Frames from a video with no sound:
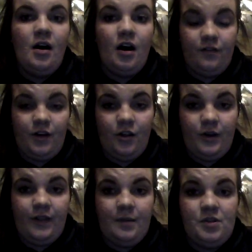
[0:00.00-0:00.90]
are
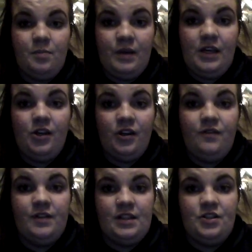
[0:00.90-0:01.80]
following them to be good
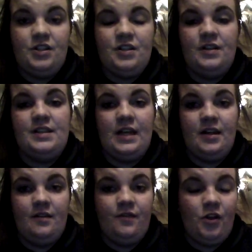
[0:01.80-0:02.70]
physicians
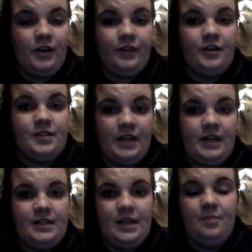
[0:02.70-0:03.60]
and following their set
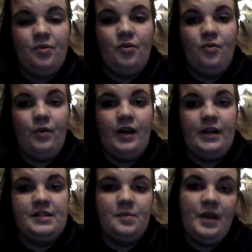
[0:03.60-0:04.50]
example,
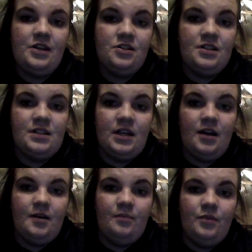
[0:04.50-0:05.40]
whereas the patients
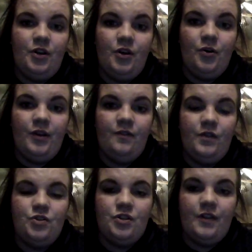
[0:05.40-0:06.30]
know in the
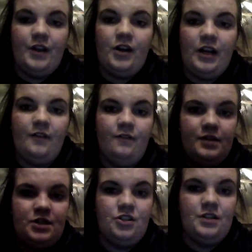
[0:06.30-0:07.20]
future that they're going to have
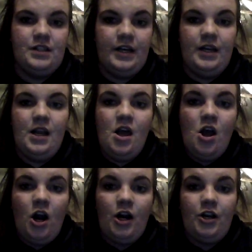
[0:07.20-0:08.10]
physicians that
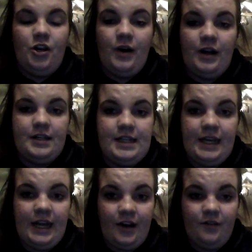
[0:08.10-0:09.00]
are going to know how to take
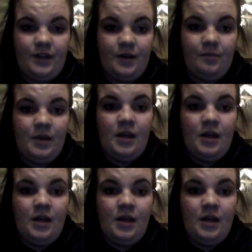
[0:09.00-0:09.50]
care of them.